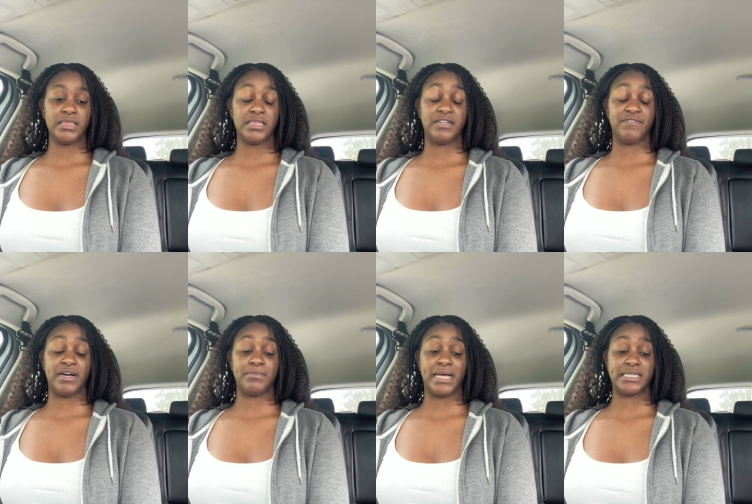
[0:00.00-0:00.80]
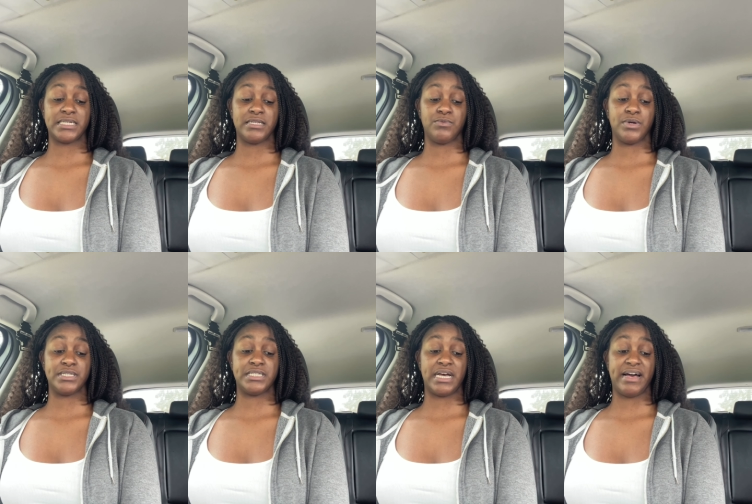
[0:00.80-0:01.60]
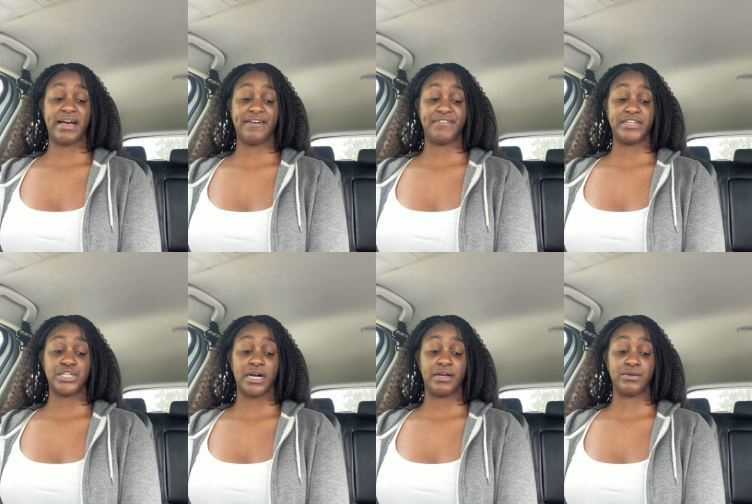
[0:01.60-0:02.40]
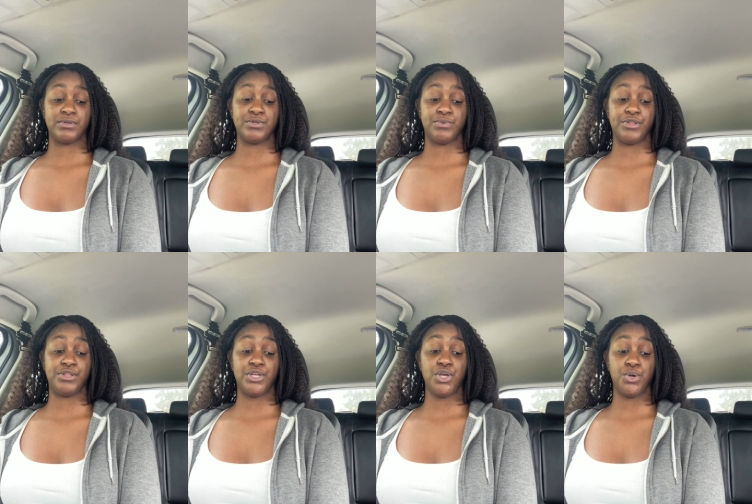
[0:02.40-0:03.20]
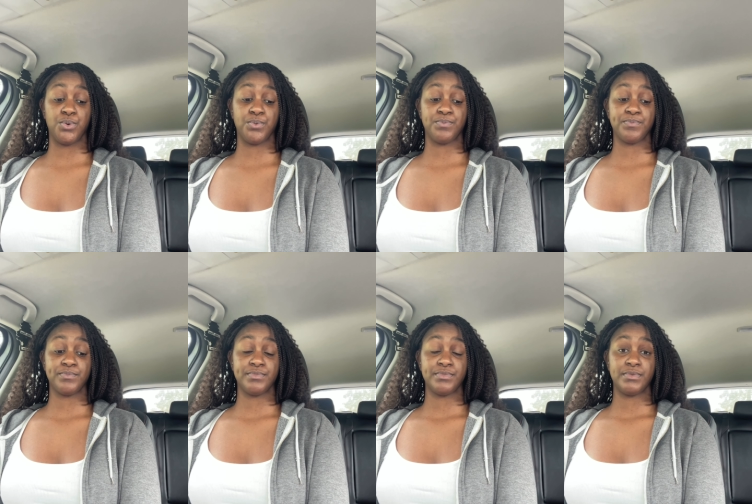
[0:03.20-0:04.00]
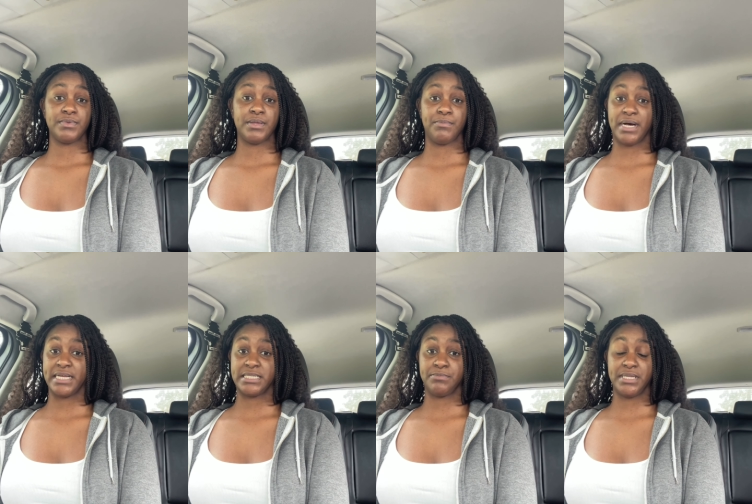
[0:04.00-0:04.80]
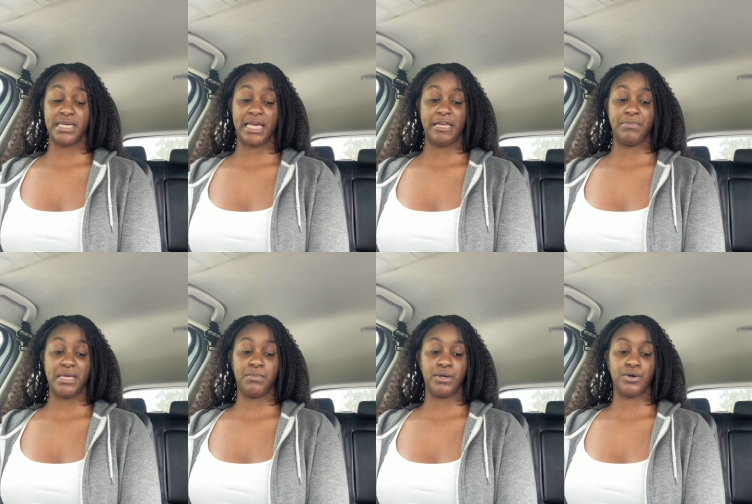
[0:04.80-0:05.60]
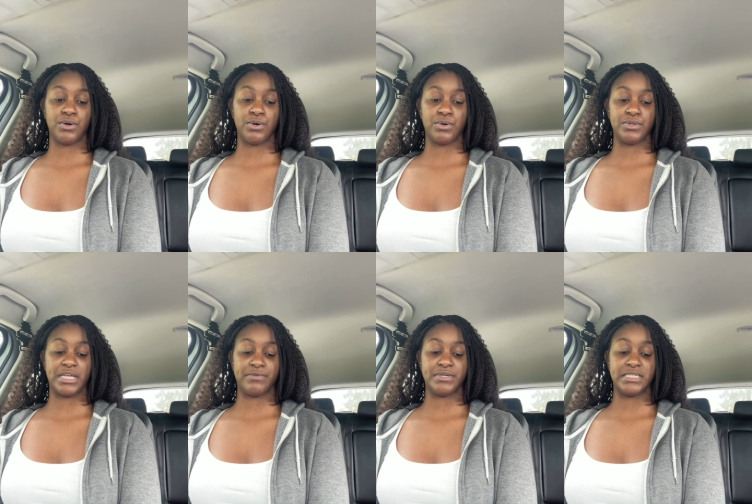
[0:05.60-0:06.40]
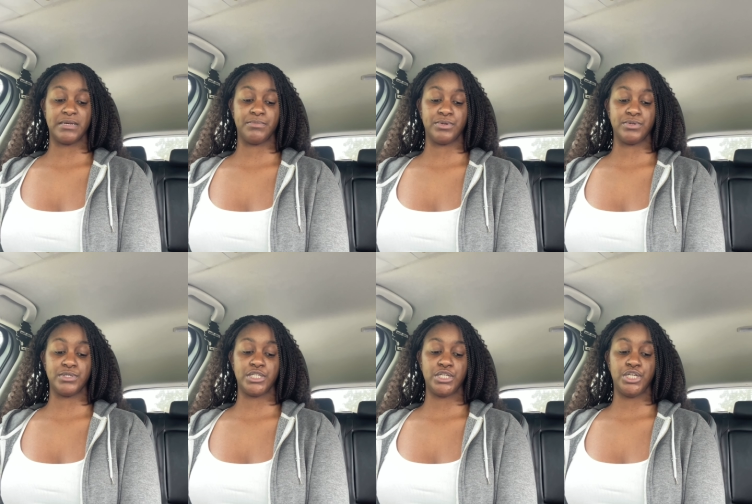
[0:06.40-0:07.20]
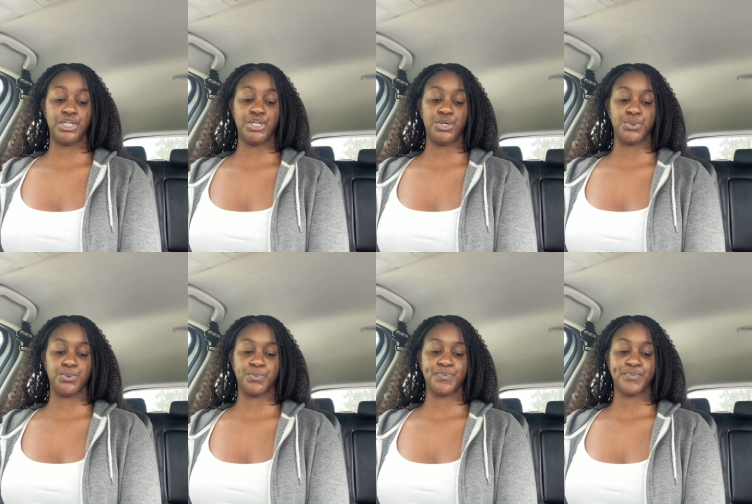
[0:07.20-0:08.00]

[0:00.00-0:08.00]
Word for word: the divine masculine wants to have a child with you, possibly a baby girl that resembles you